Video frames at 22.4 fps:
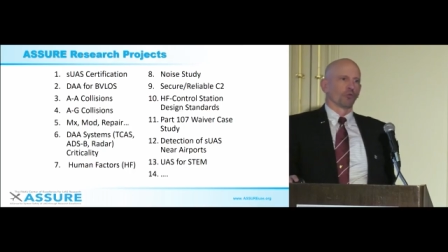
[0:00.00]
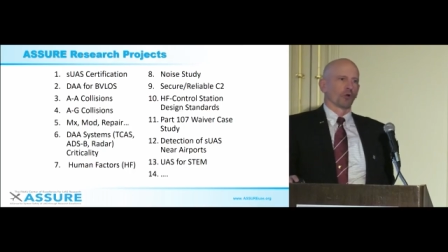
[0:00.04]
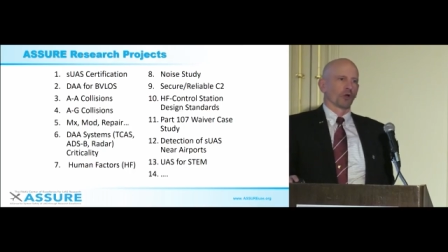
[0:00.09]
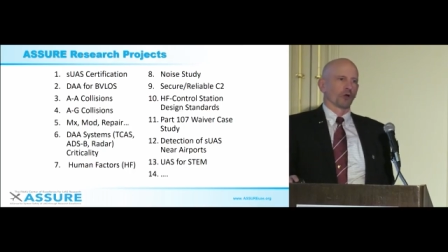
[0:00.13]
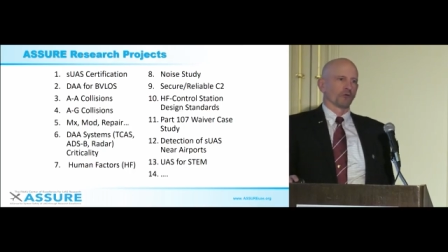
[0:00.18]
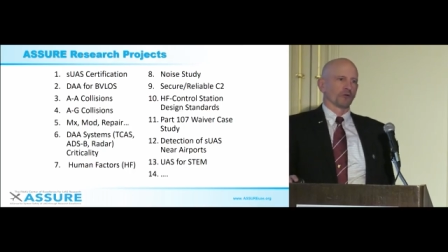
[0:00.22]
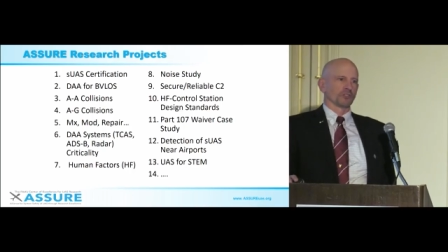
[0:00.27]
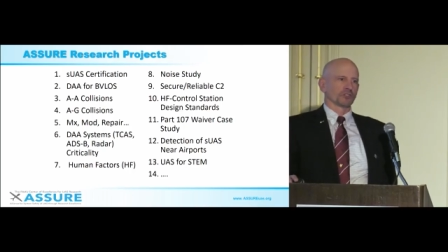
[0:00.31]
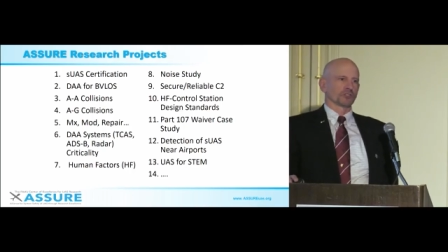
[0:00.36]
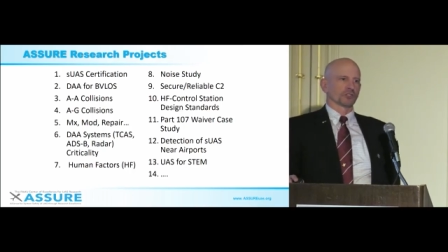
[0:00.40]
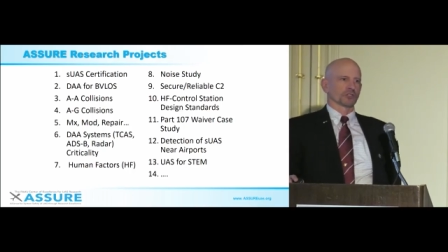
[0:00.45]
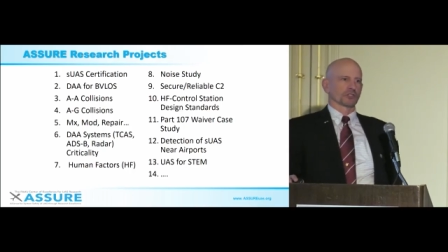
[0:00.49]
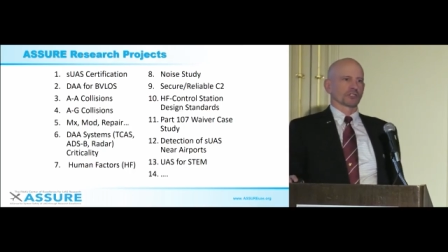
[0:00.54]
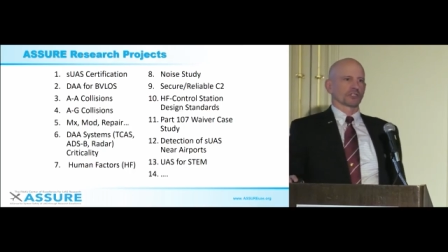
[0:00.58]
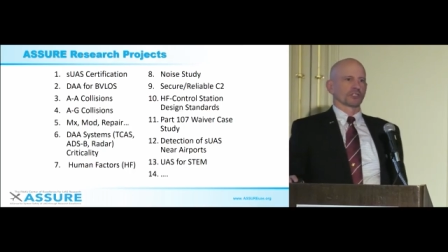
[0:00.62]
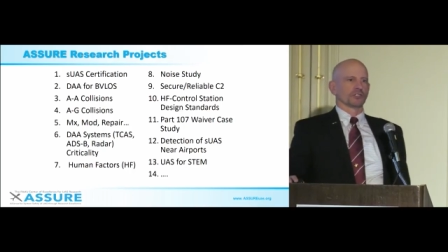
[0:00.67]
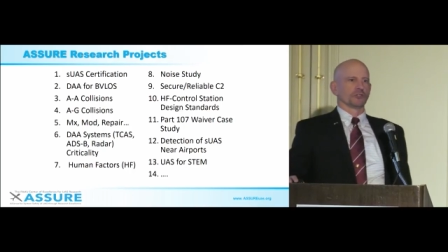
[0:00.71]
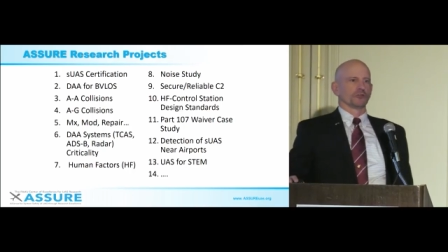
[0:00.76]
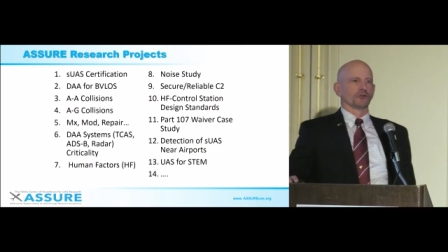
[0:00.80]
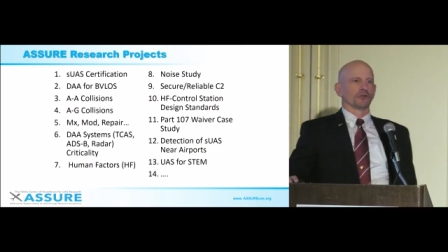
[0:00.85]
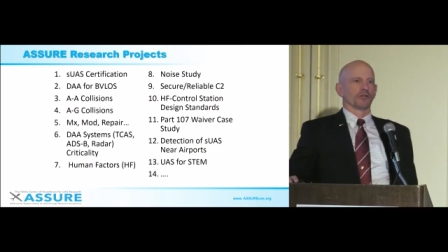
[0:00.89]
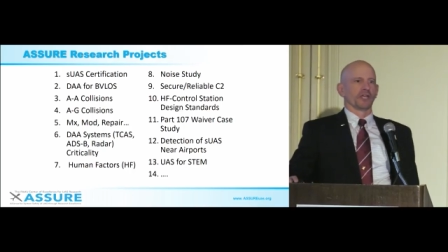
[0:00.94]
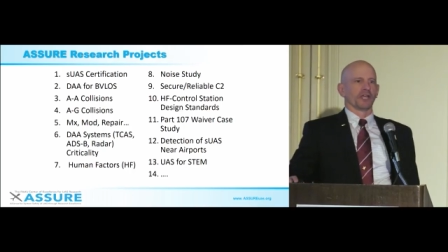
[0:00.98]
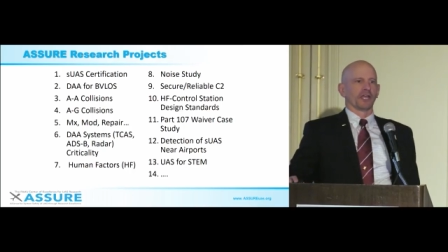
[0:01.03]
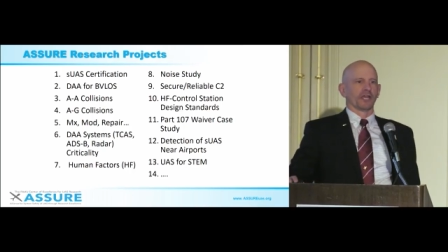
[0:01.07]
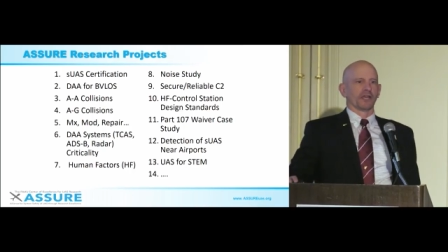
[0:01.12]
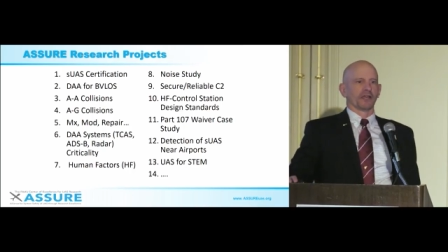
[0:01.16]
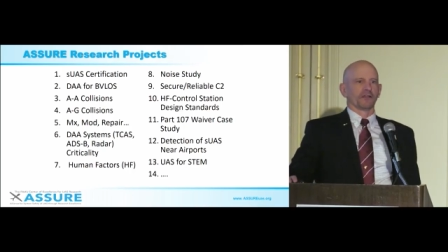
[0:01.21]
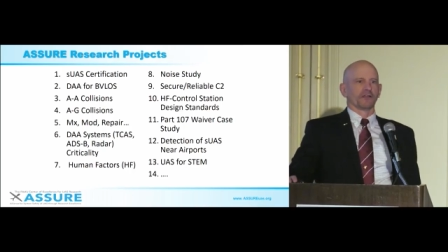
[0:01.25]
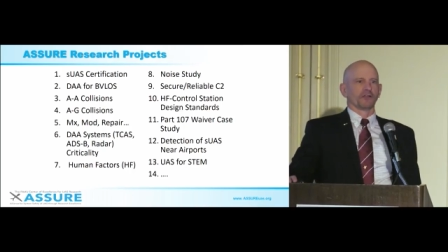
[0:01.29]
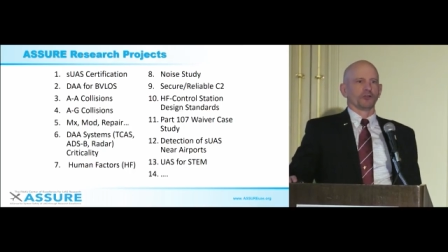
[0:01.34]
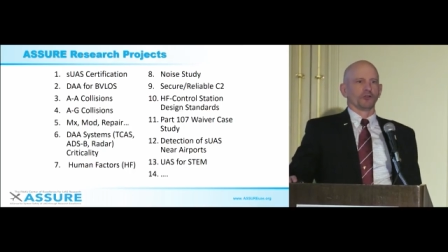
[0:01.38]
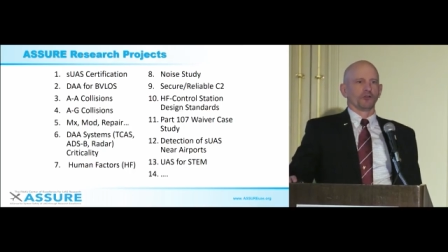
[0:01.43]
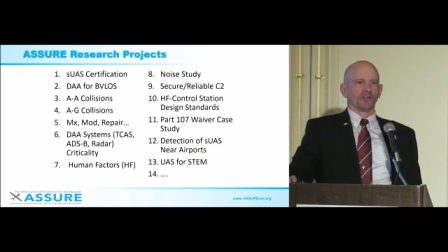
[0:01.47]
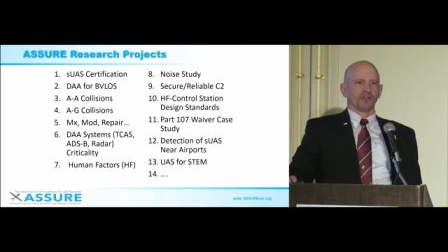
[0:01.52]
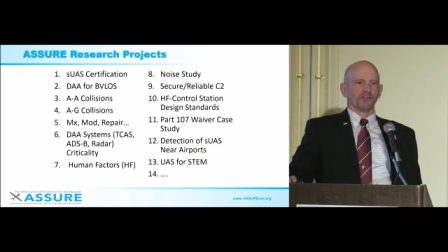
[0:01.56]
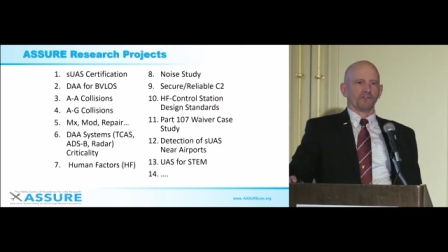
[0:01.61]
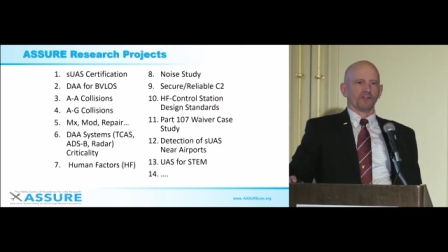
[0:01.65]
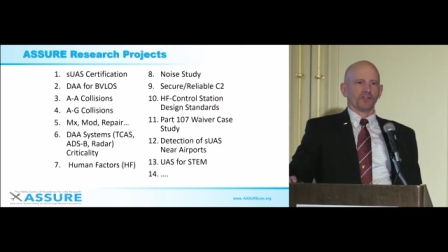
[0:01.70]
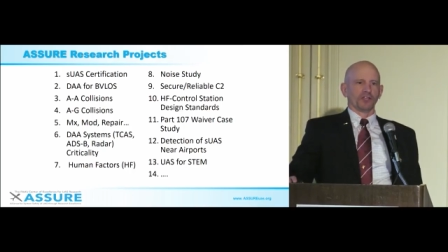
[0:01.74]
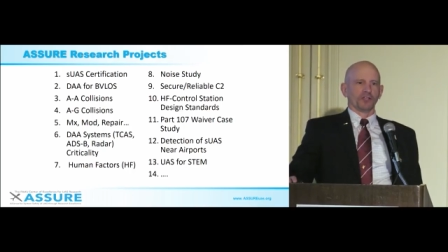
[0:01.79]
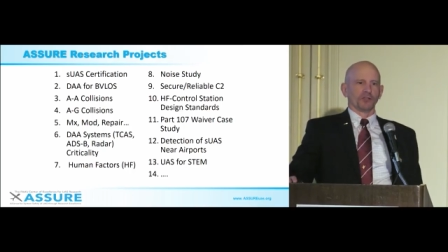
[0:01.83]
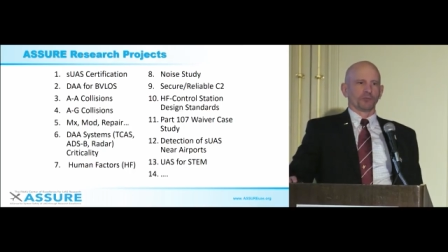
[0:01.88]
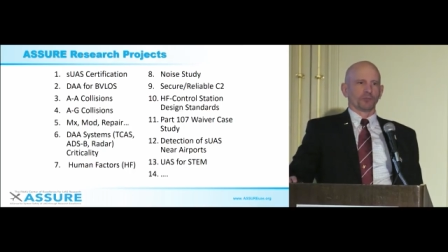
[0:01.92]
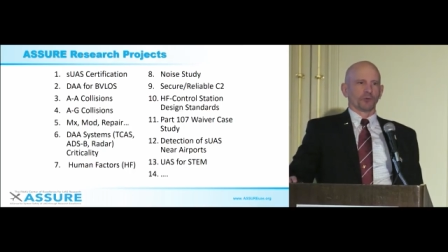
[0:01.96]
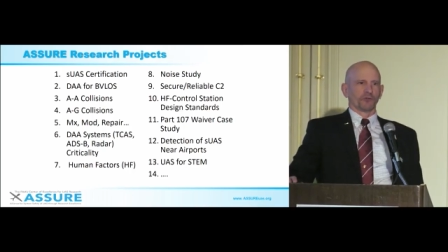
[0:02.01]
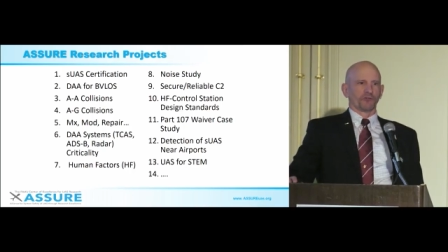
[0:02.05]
where we took U A V, U A Vs,